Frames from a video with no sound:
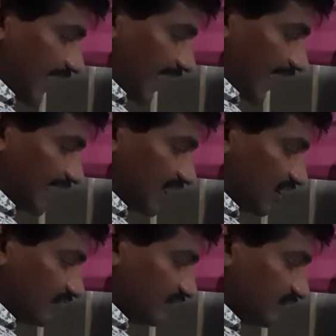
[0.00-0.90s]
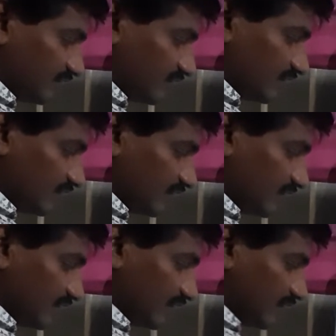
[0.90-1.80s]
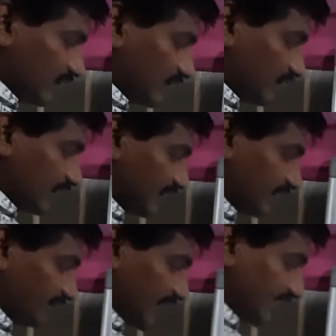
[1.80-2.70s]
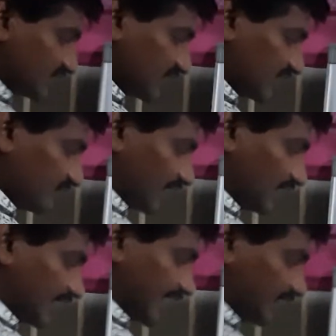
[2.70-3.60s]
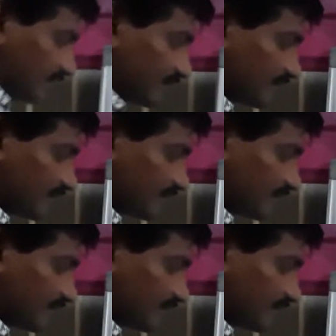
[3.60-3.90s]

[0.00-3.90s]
angle of refraction if I'll take.